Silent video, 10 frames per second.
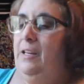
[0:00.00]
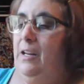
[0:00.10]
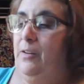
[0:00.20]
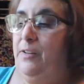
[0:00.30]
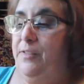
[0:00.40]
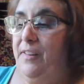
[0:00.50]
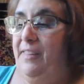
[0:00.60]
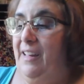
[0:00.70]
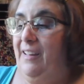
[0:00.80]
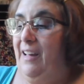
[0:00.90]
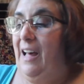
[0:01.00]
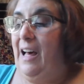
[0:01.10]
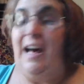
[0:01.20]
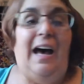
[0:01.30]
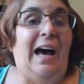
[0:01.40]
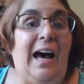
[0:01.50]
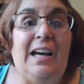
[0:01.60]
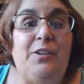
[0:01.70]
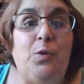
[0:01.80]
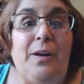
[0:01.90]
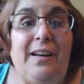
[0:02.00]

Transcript: Now here's the thing. I don't